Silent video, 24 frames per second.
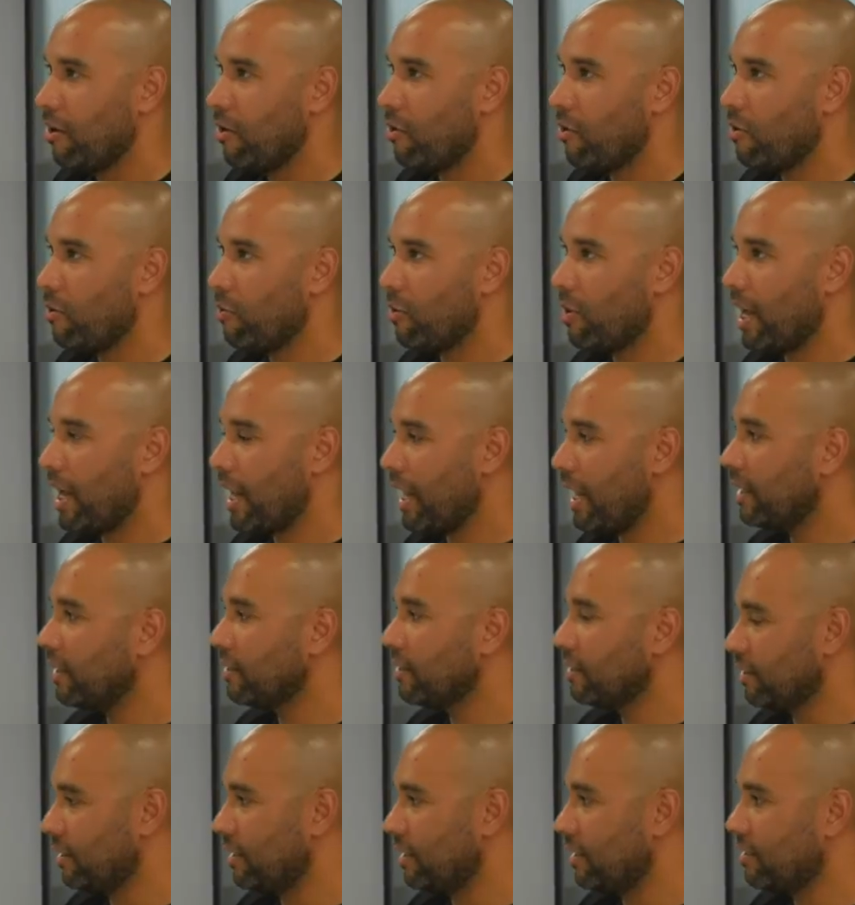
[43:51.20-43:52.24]
were
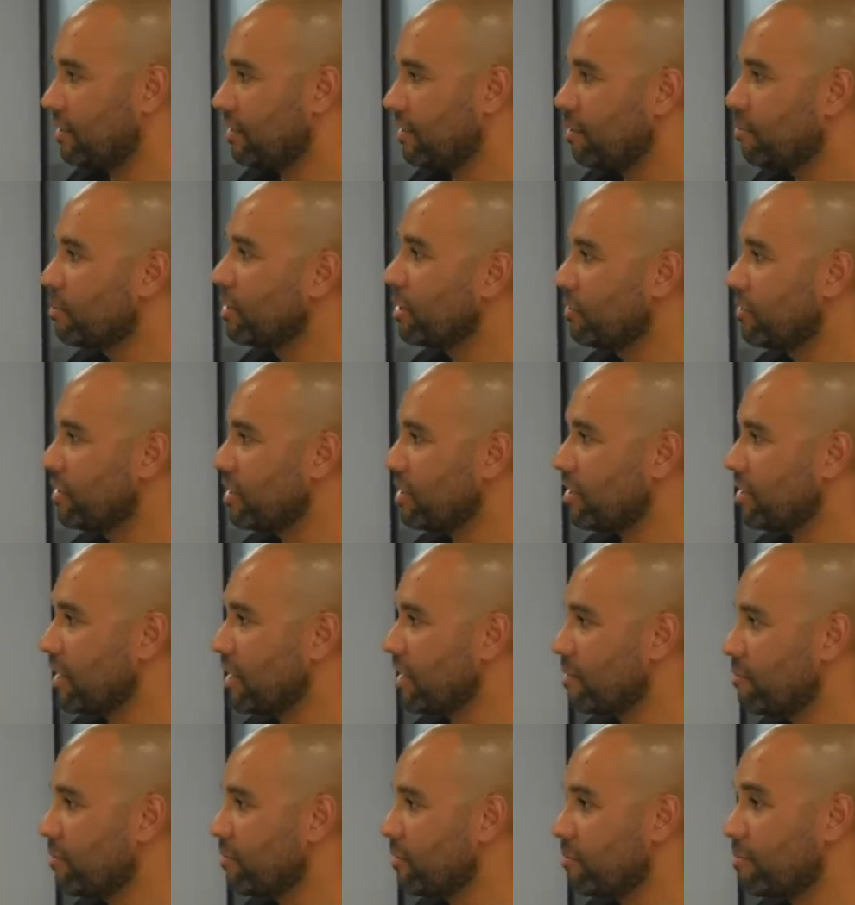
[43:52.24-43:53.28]
held in a similar
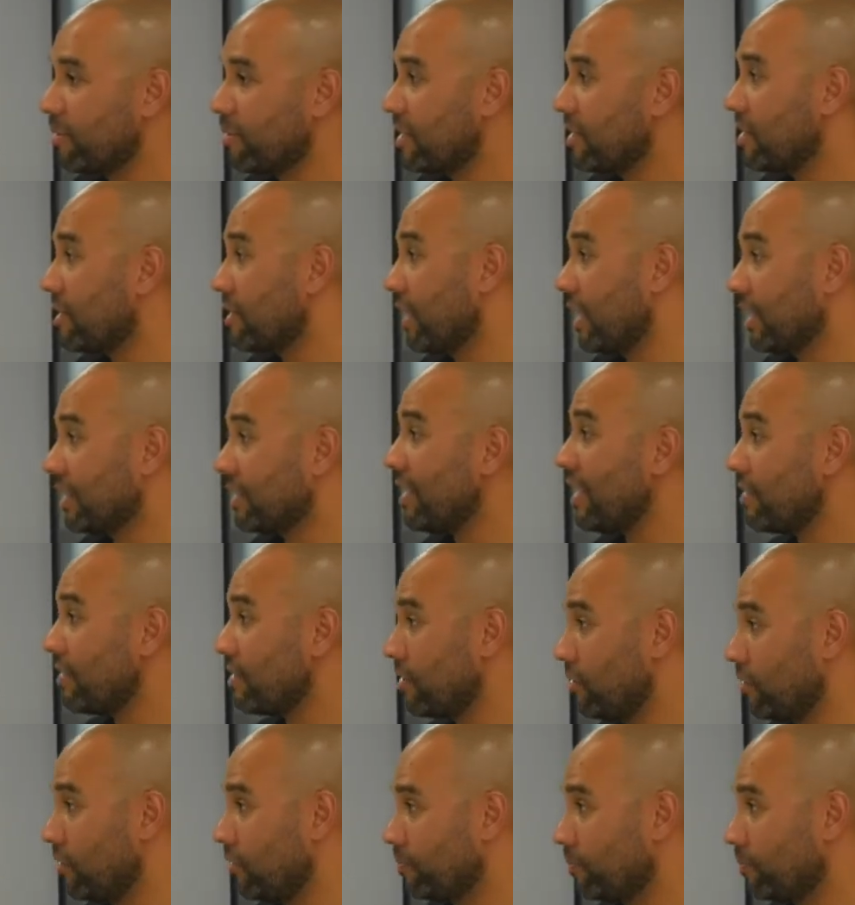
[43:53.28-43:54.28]
esteem to places like Tesco.